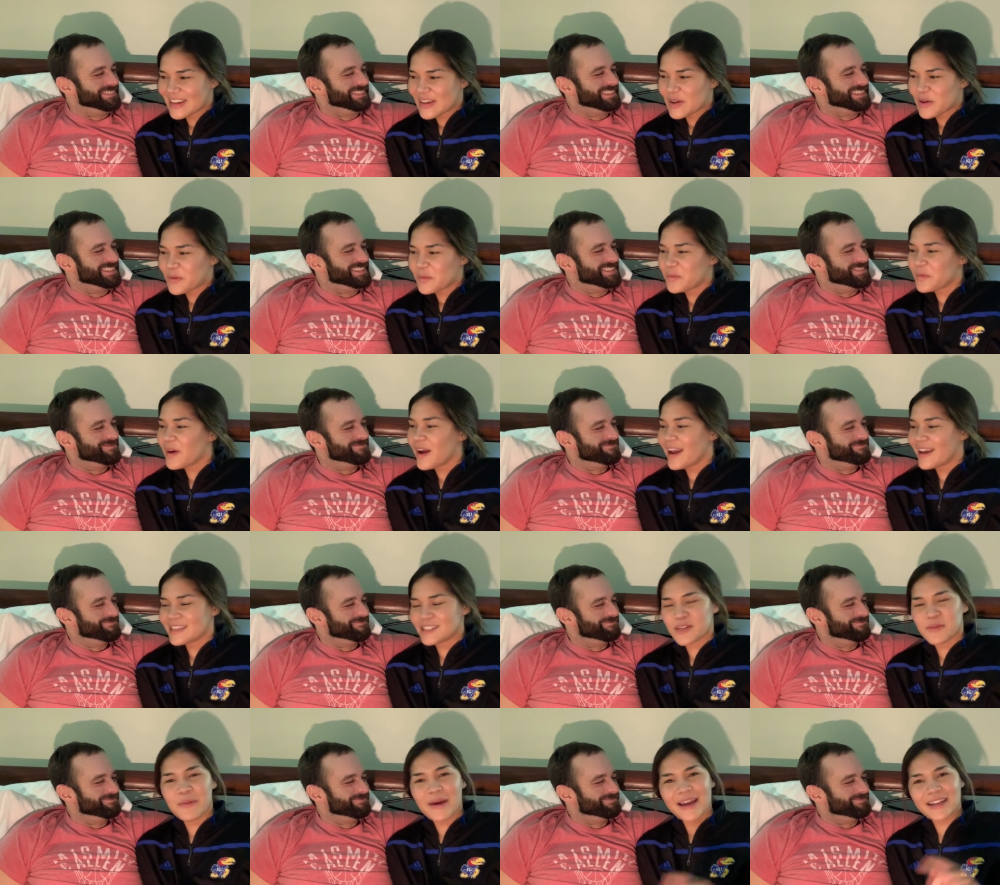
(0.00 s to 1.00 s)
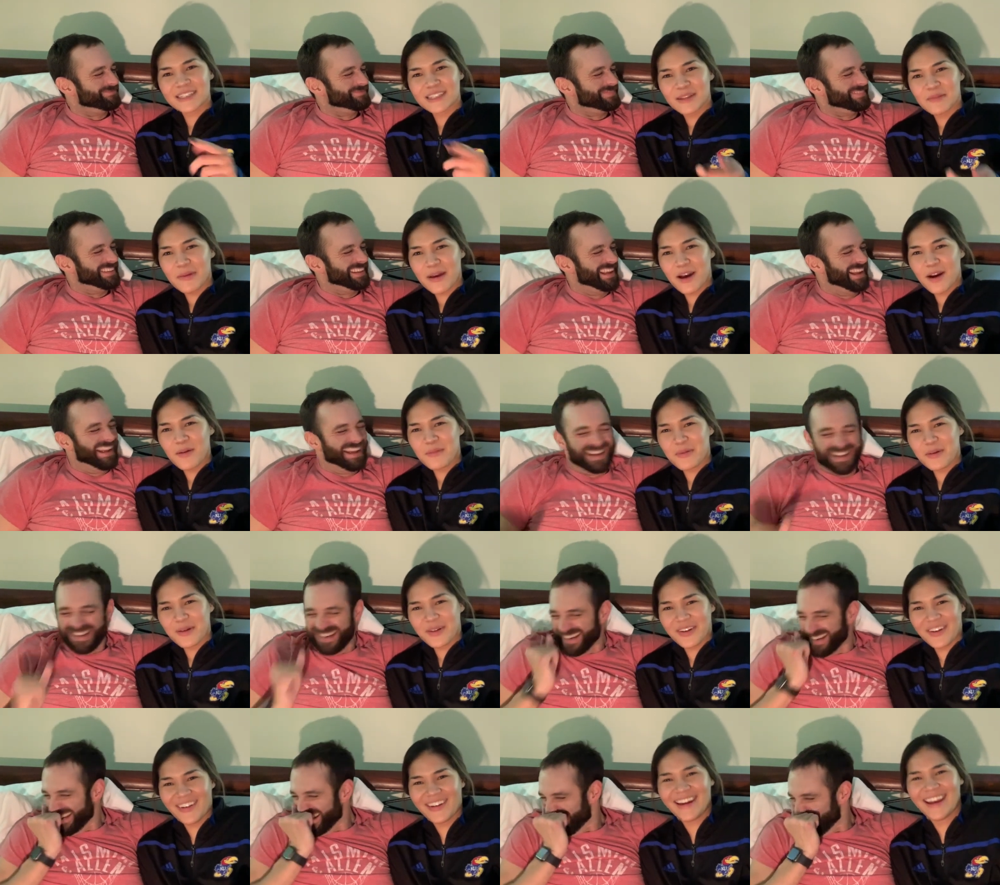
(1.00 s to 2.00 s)
Speaker 1: yeah. right. So back to the bowel
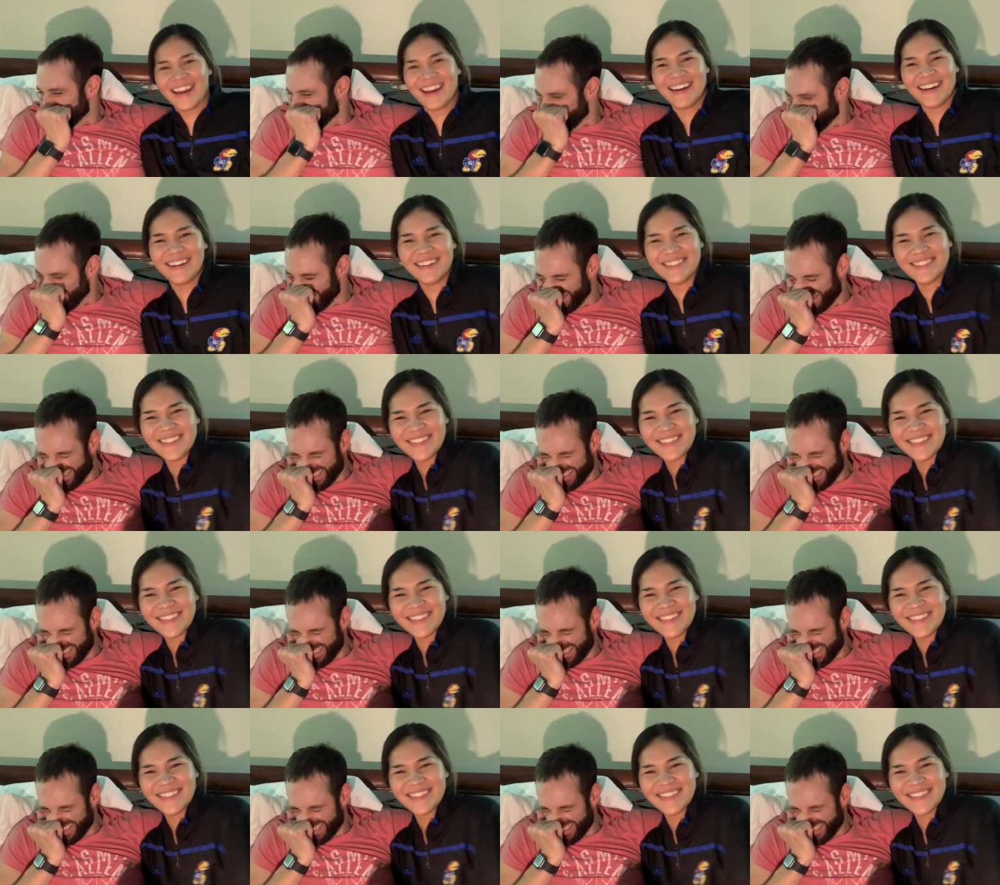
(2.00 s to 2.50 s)
program.